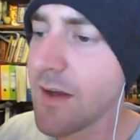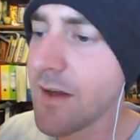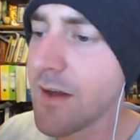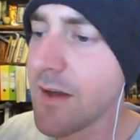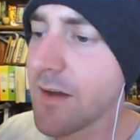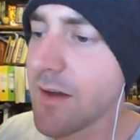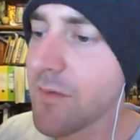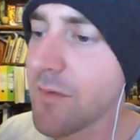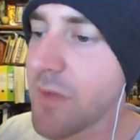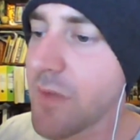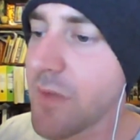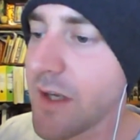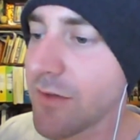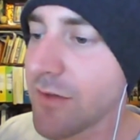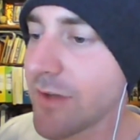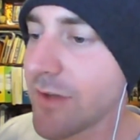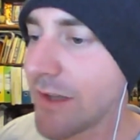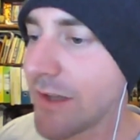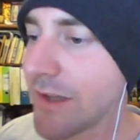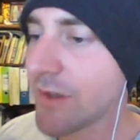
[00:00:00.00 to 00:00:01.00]
been
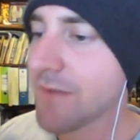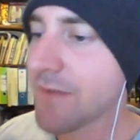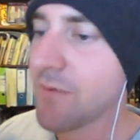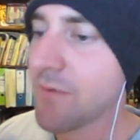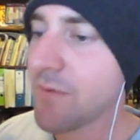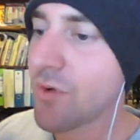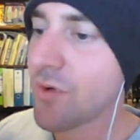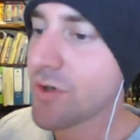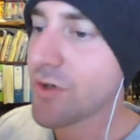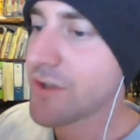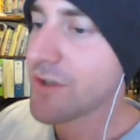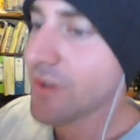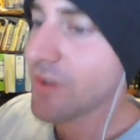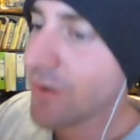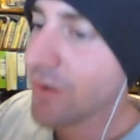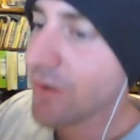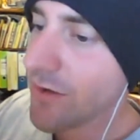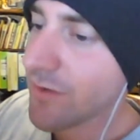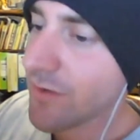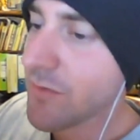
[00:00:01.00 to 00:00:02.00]
really looking forward
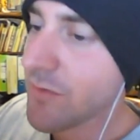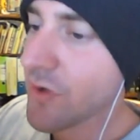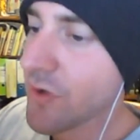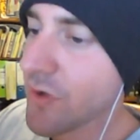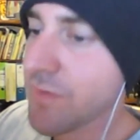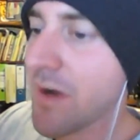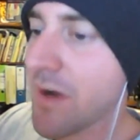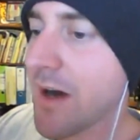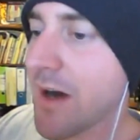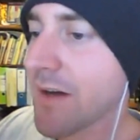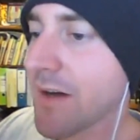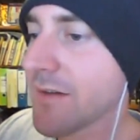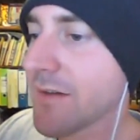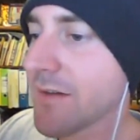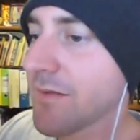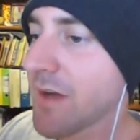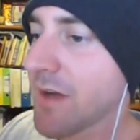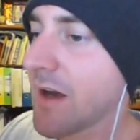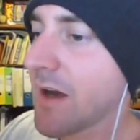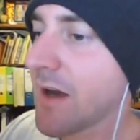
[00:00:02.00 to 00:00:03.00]
to multi-part
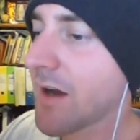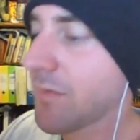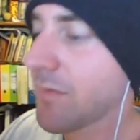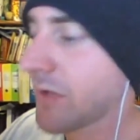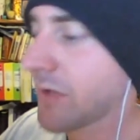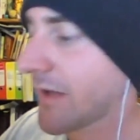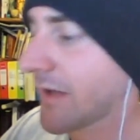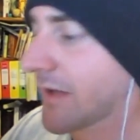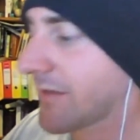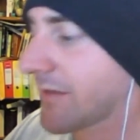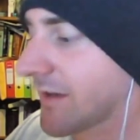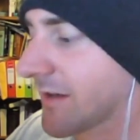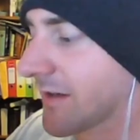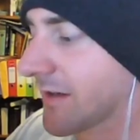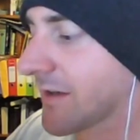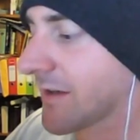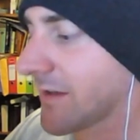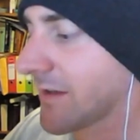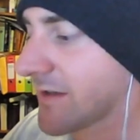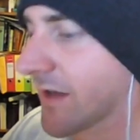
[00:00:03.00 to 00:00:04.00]
plastic
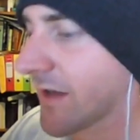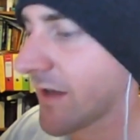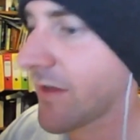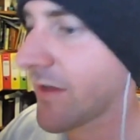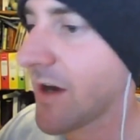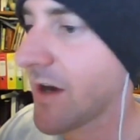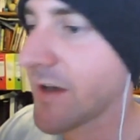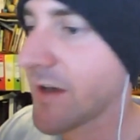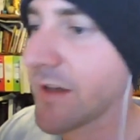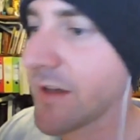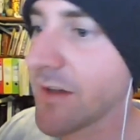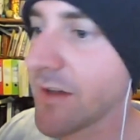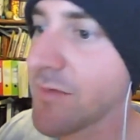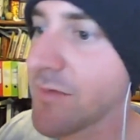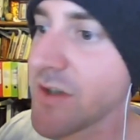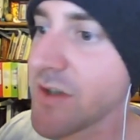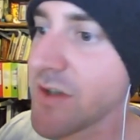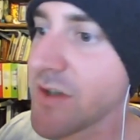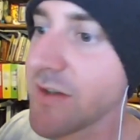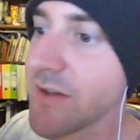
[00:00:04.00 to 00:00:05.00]
Death Guard nearly as much
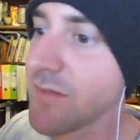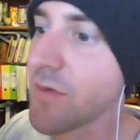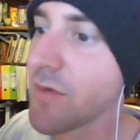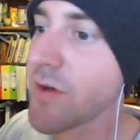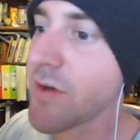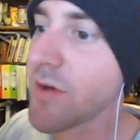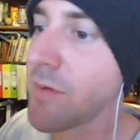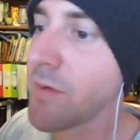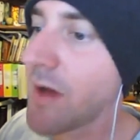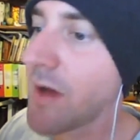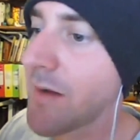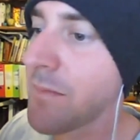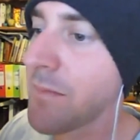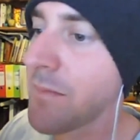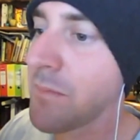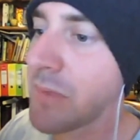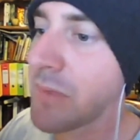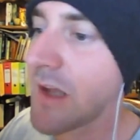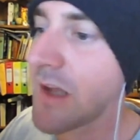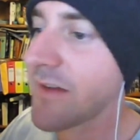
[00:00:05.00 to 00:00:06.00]
as multi-part
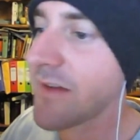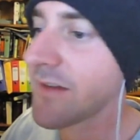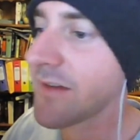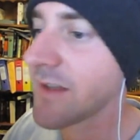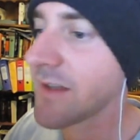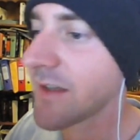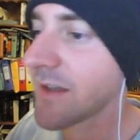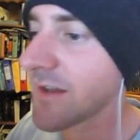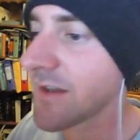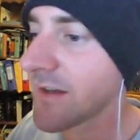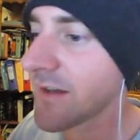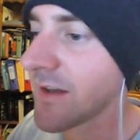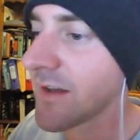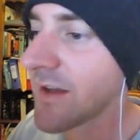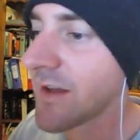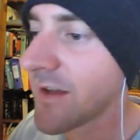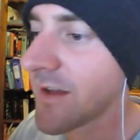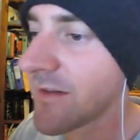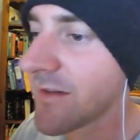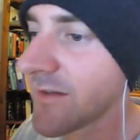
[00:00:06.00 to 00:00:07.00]
plastic
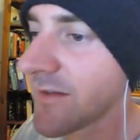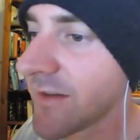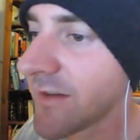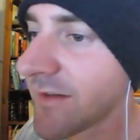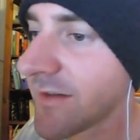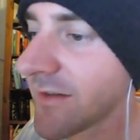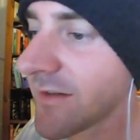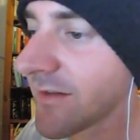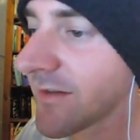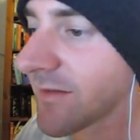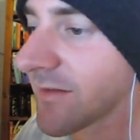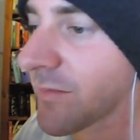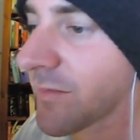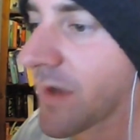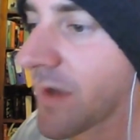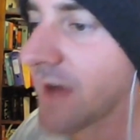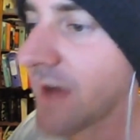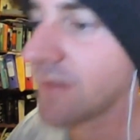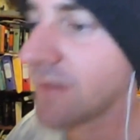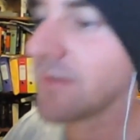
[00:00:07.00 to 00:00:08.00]
Sisters of
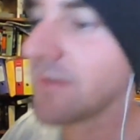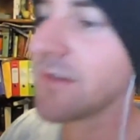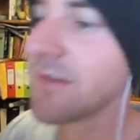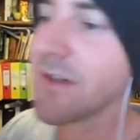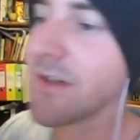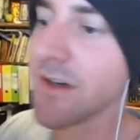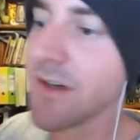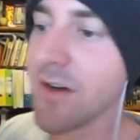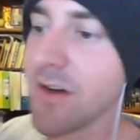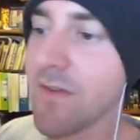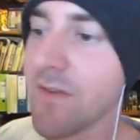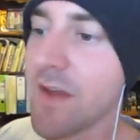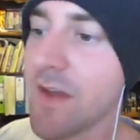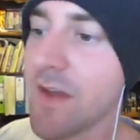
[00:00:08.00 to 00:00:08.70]
Battle. I don't know if that's too